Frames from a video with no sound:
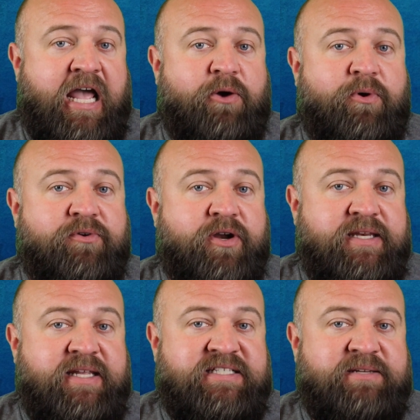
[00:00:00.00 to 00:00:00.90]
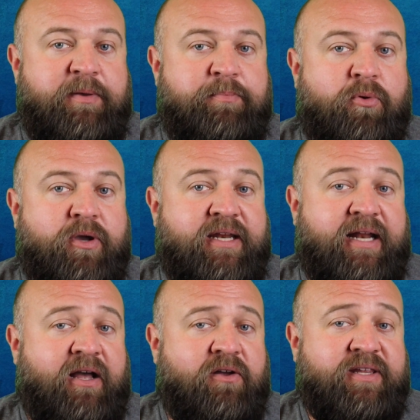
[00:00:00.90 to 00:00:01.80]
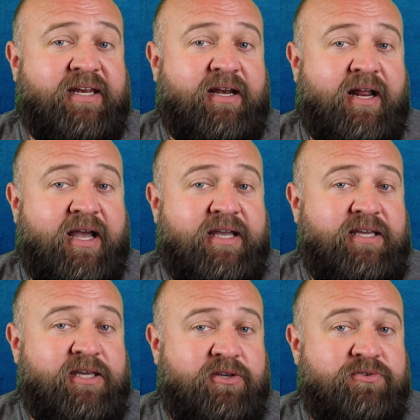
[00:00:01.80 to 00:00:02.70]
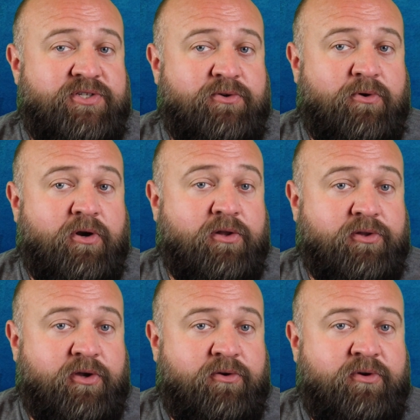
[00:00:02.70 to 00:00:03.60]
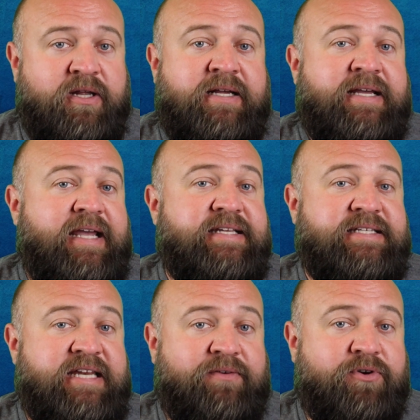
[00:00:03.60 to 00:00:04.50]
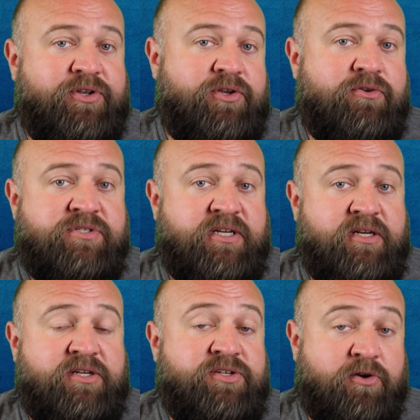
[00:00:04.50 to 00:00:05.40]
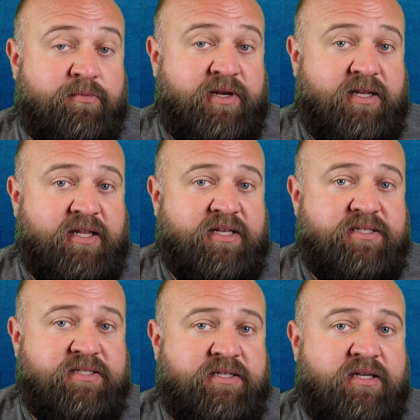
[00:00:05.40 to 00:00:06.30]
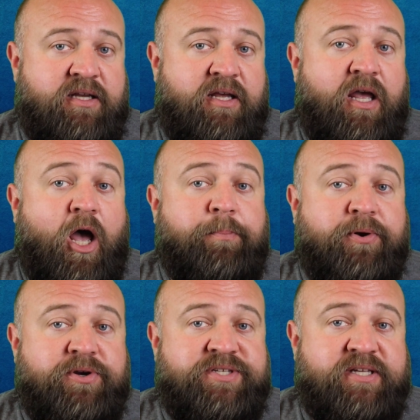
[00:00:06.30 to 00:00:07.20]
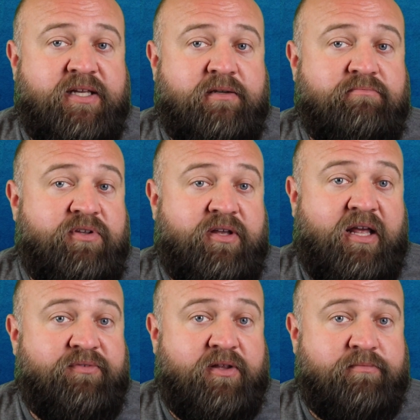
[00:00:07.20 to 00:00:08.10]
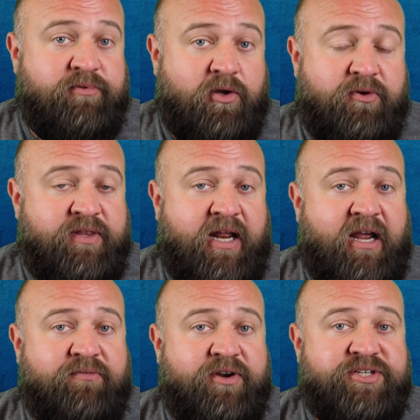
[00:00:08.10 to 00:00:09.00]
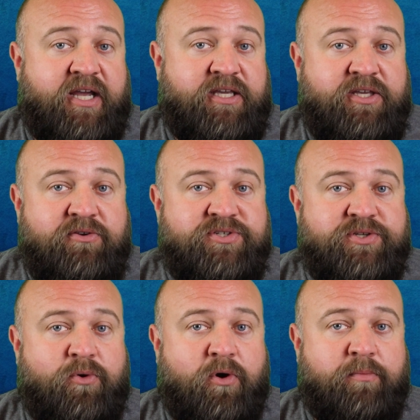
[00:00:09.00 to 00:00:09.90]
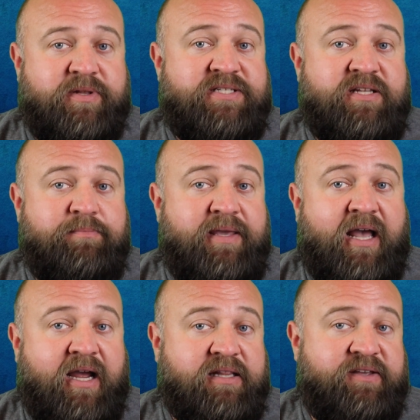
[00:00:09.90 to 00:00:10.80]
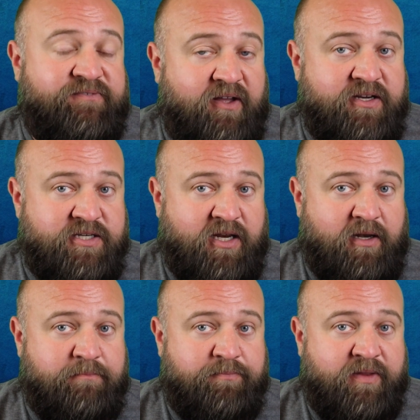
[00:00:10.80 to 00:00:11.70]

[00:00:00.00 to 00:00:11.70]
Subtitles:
However, it needs to be pointed out that an IQ score alone is never used in determining this. A person could have a lower than average IQ score but still be highly functioning.